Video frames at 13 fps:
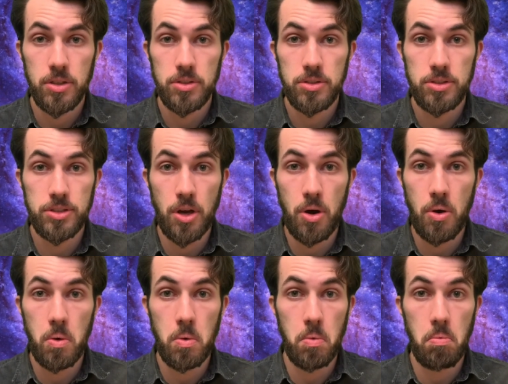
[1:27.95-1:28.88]

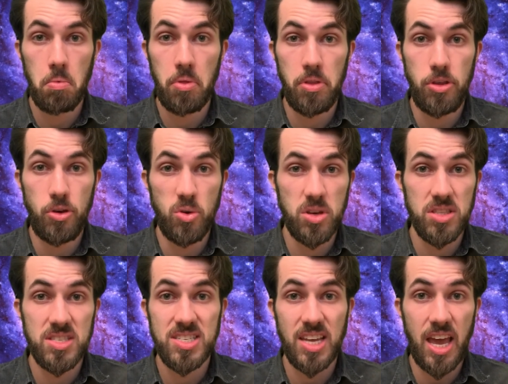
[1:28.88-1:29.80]
So you
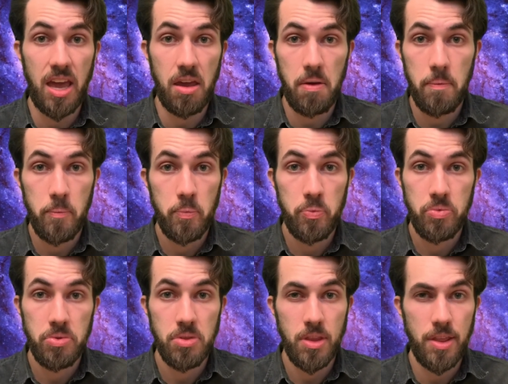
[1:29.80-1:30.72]
could say
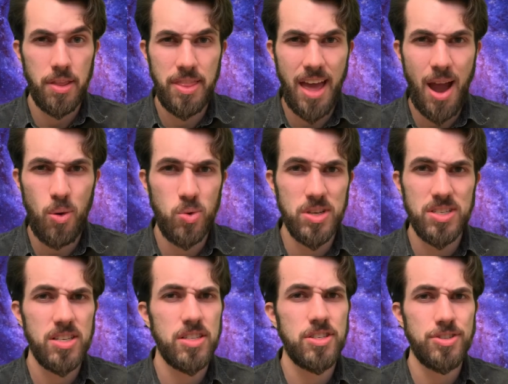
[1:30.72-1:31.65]
that
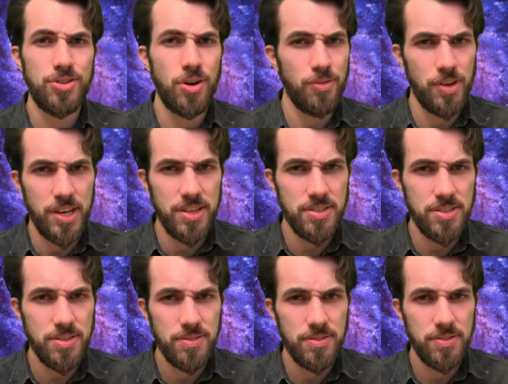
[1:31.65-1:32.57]
was its
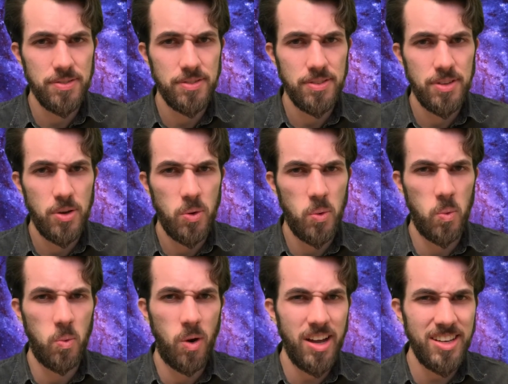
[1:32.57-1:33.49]
service.
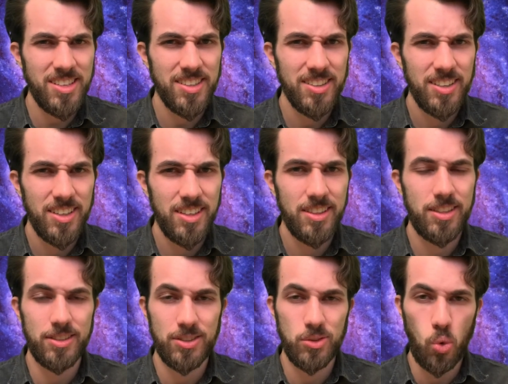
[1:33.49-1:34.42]
What? The
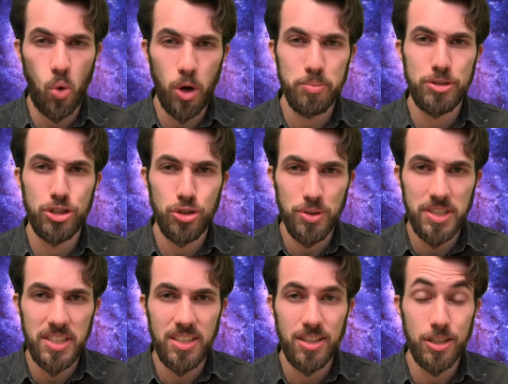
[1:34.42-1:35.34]

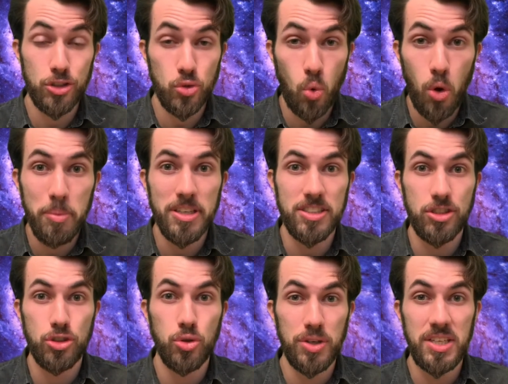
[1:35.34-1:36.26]
sorbus
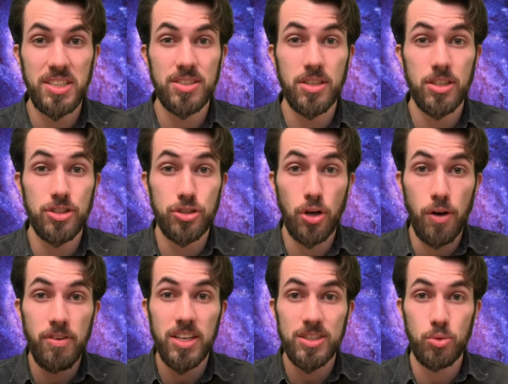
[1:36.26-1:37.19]
tree's
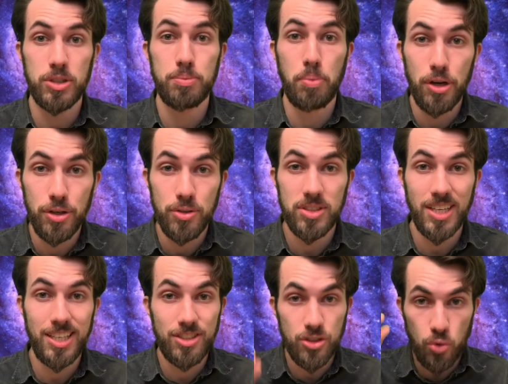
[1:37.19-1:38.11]
service was
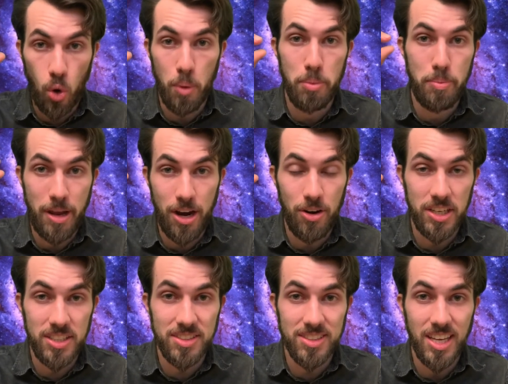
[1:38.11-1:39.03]
producing sorb
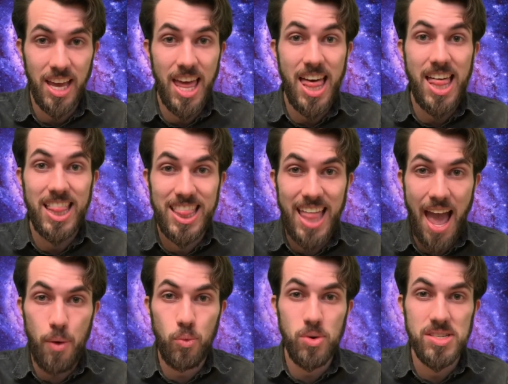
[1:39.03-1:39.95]
berries?
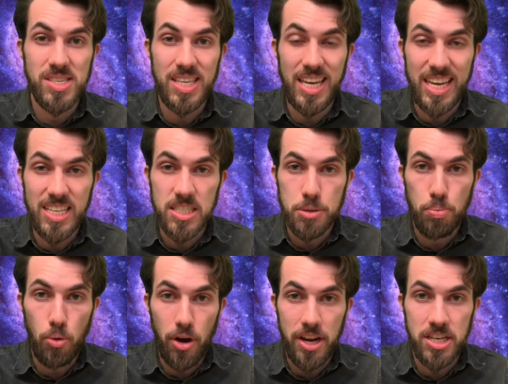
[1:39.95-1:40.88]
That was the
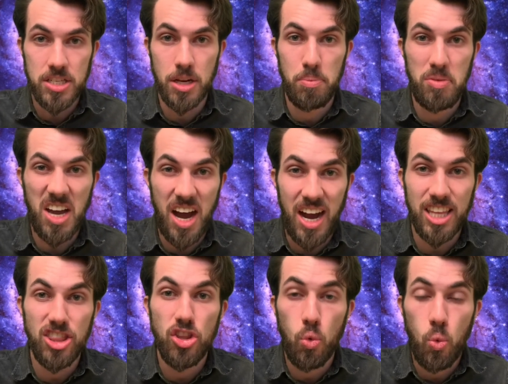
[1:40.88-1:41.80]
inspiration
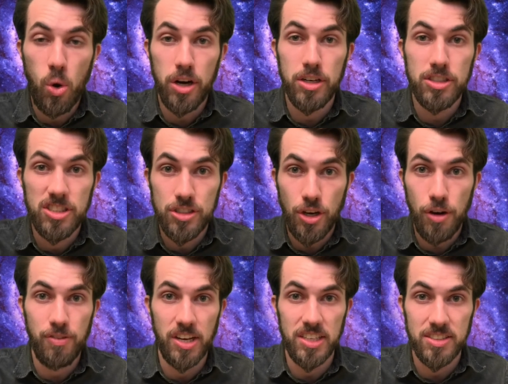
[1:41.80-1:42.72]
behind the word
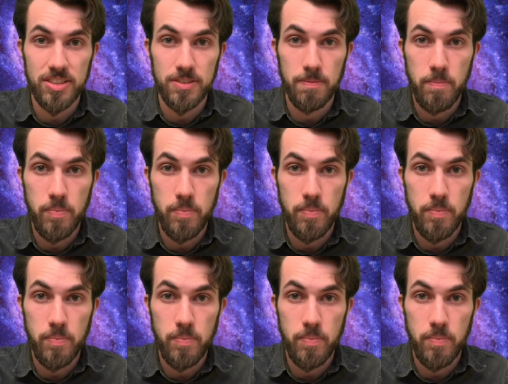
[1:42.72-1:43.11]
service.